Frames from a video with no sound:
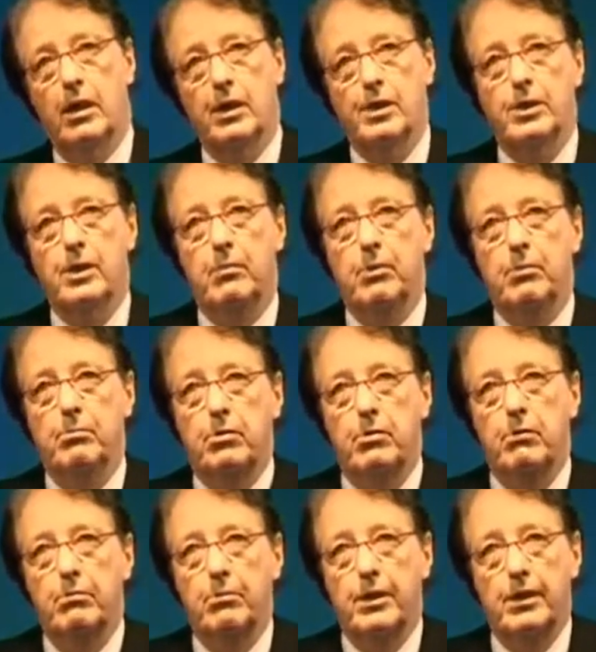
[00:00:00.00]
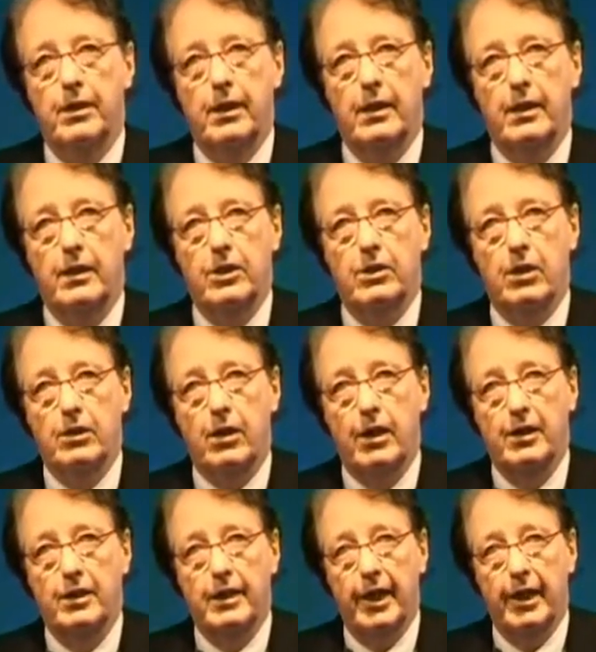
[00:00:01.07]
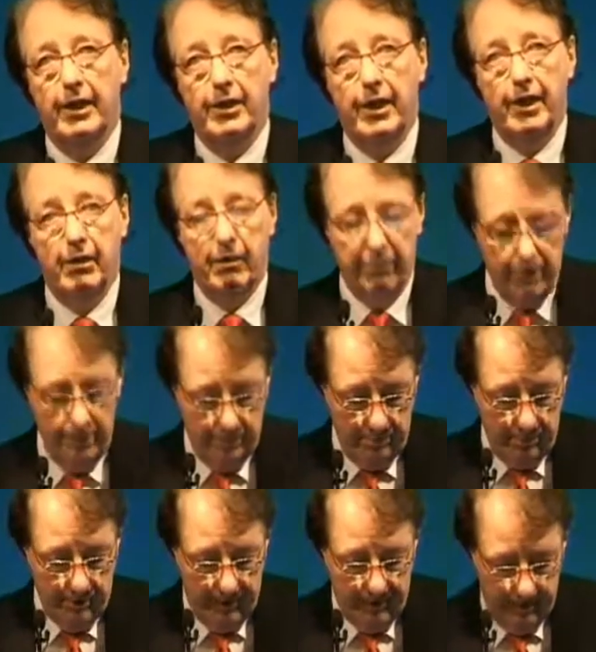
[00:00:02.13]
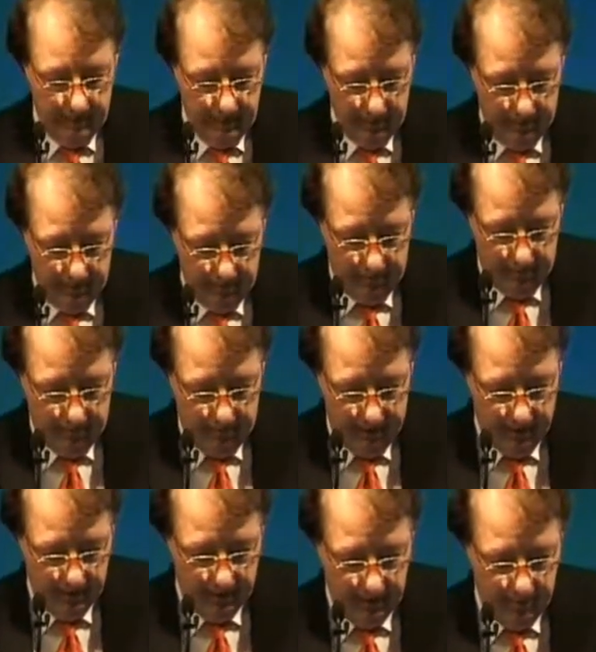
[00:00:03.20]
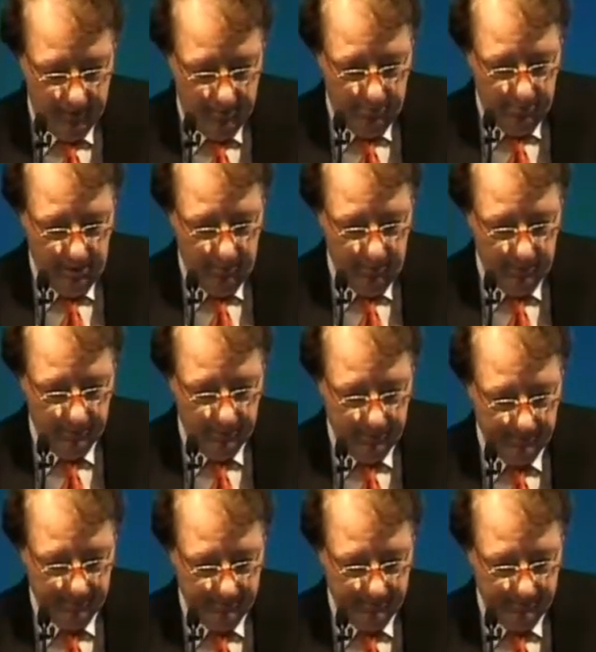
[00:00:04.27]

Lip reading: some improvement in structural integrity of the spine and flexion problems.